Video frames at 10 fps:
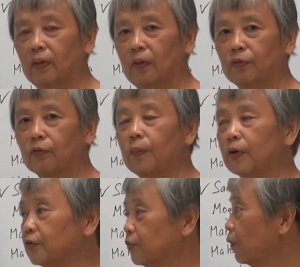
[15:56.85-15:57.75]
So
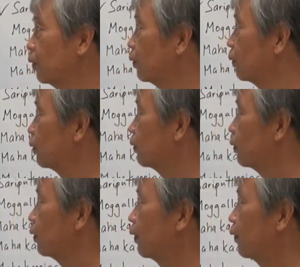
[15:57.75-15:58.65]
much so
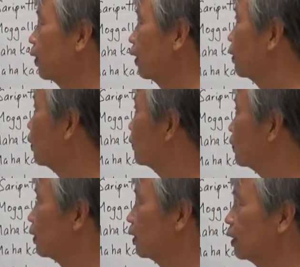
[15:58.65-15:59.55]
that on
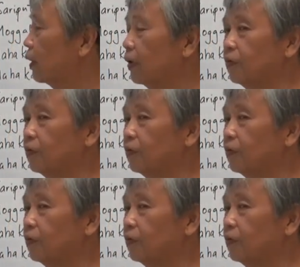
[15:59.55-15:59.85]
the